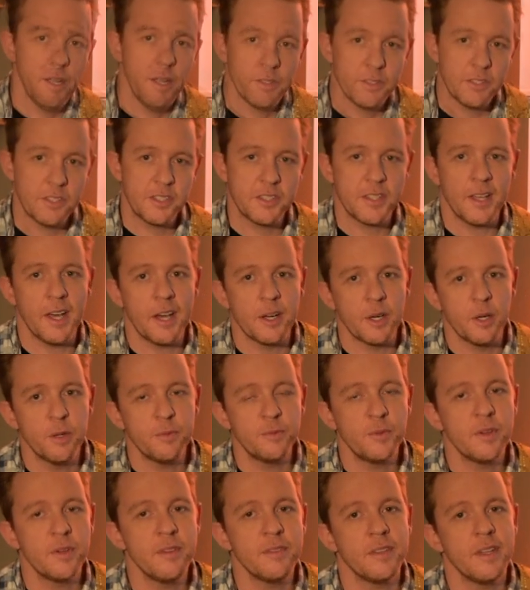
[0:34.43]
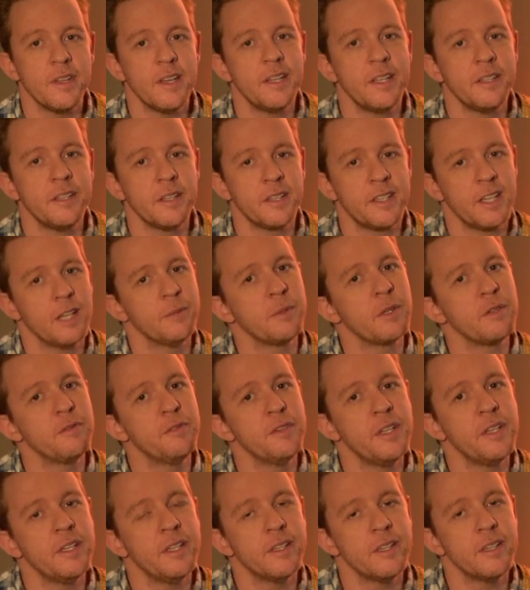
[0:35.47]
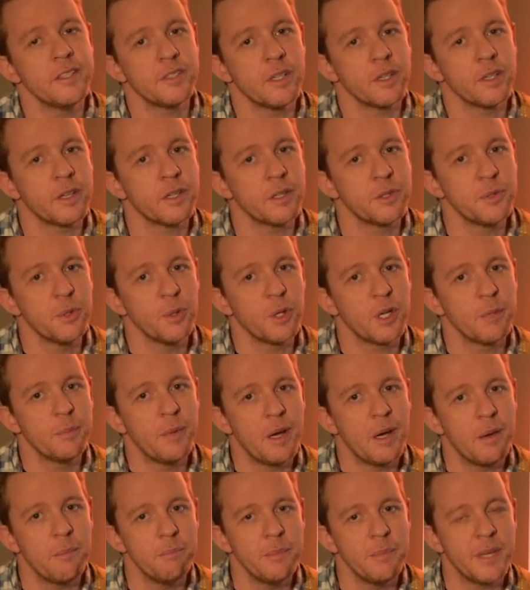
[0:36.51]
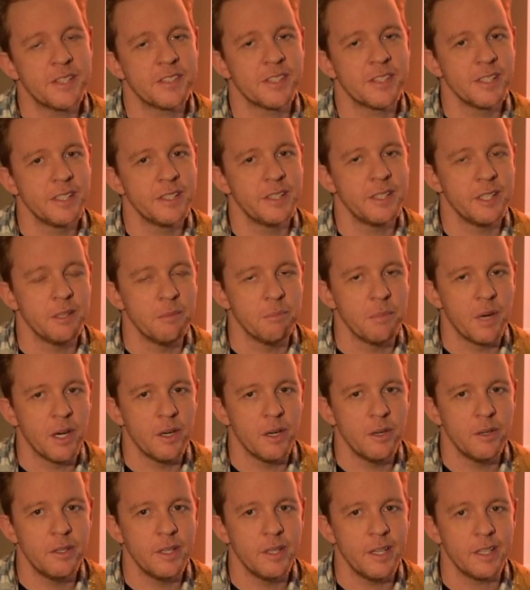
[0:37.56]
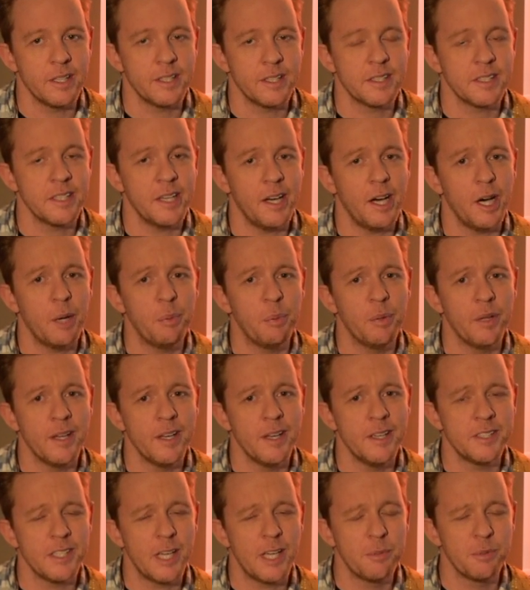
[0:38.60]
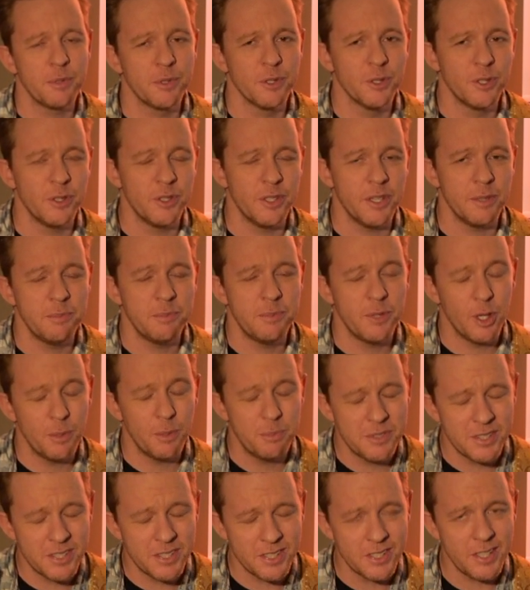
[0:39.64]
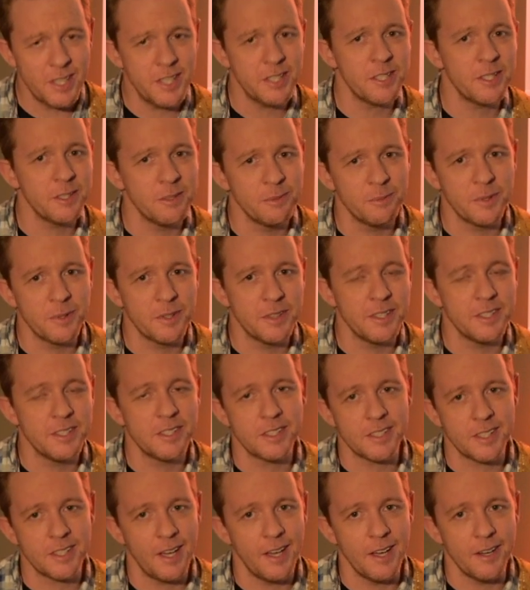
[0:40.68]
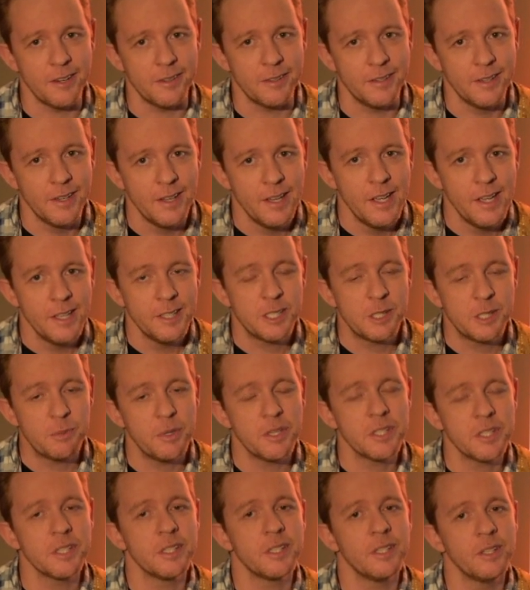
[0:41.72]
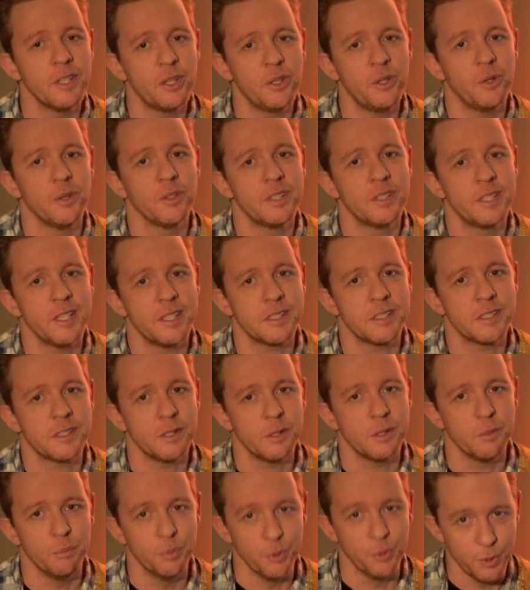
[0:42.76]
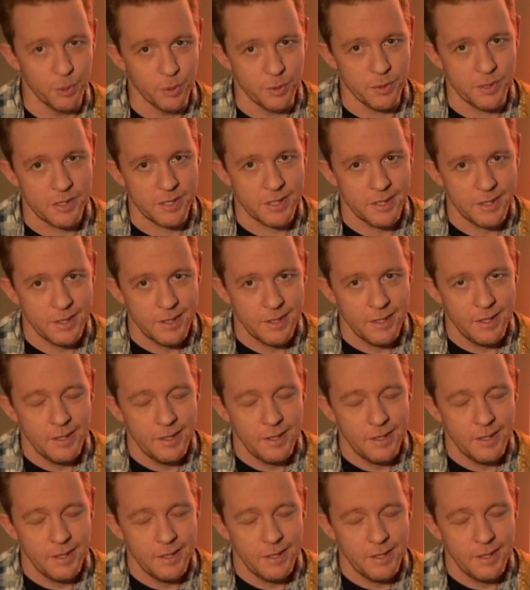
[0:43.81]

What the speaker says: To start off with, and in the coming videos, I'm going to talk about Mixolydian mode and guitar players' absolute obsession with this scale, especially in the context of the blues.